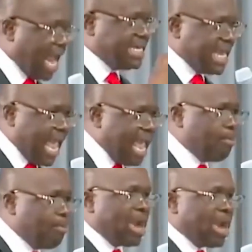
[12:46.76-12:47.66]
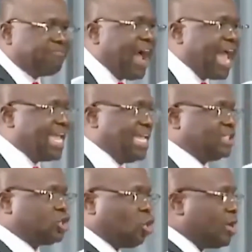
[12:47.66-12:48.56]
can they modify
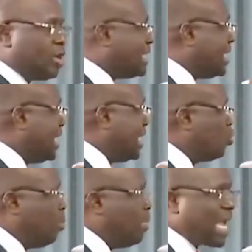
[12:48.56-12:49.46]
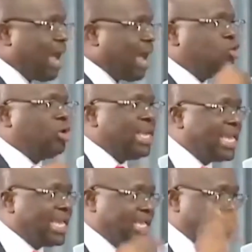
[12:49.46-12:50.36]
it so that it will become
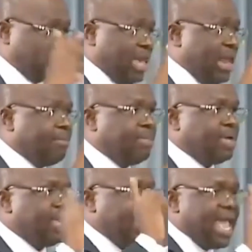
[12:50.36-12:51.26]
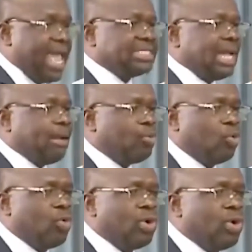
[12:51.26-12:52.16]
unique to them?
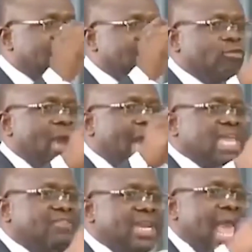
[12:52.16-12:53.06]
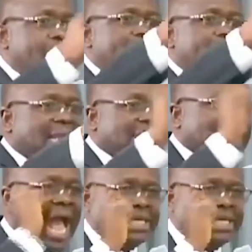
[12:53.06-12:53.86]
Example, if you are given a bank